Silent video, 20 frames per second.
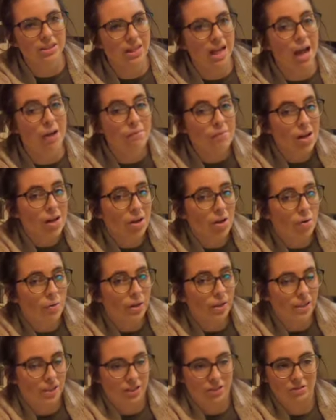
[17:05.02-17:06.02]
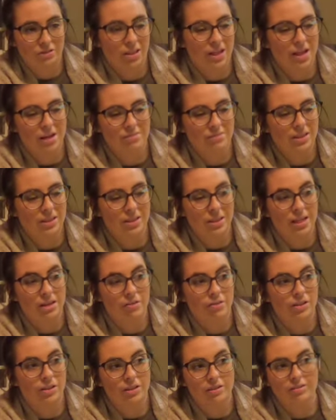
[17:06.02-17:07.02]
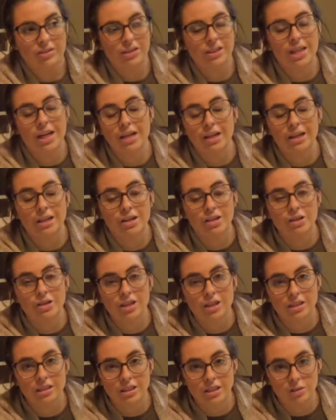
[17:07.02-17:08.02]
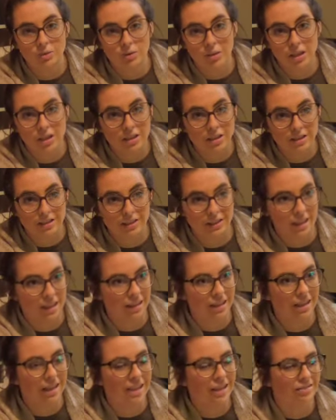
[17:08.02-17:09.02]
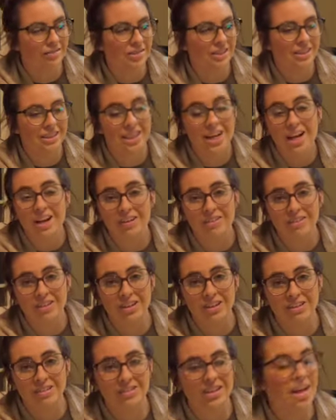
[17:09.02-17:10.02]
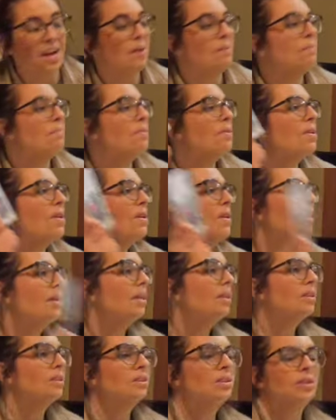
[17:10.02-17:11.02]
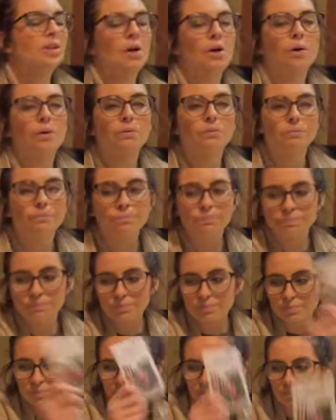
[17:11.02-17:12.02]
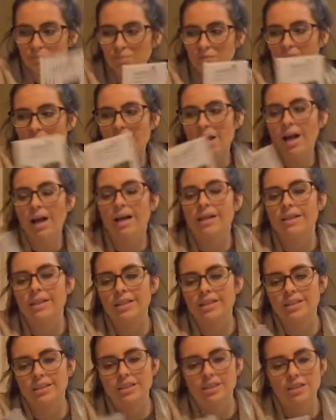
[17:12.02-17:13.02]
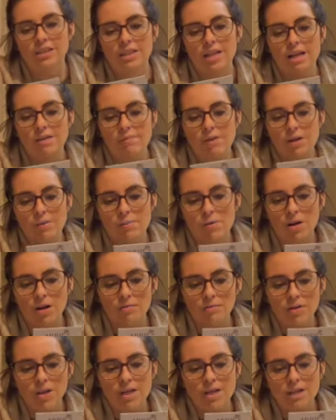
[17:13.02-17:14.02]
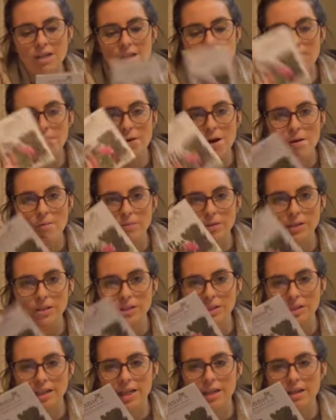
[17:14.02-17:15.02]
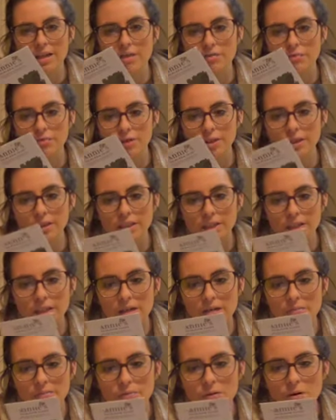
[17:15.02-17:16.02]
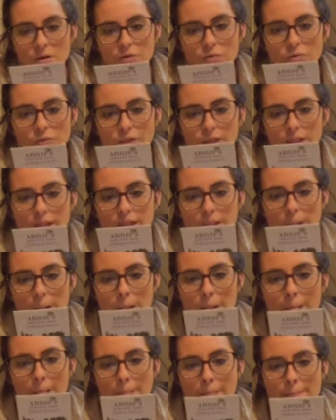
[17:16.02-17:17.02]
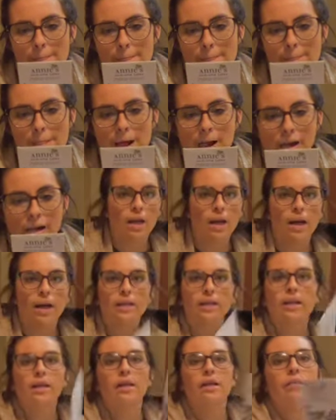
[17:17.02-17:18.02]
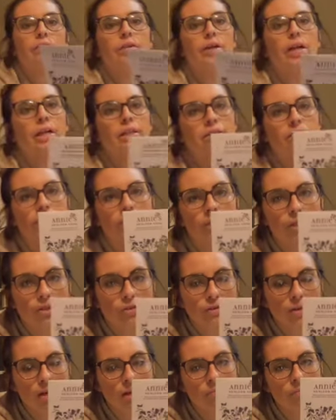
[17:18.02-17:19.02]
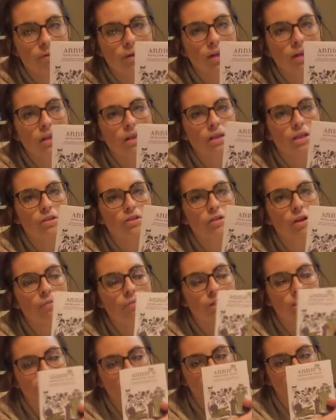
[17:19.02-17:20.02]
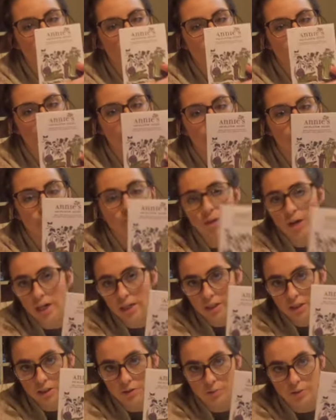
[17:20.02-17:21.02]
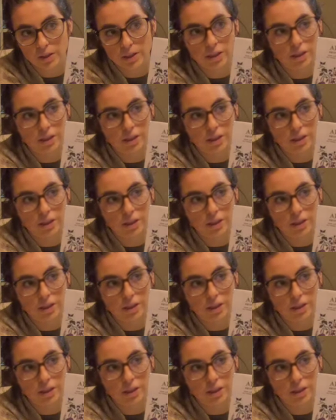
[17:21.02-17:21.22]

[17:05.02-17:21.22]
I'm not going to. Like I'm just not going to. I'm just not going to cook a dish with onions then. Like I'm just not going to do that. So I like to just kind of make it more convenient. I'll probably just end up freezing them, hopefully. Mom! And then we got some cucumber. Cucumber is just good to eat fresh. We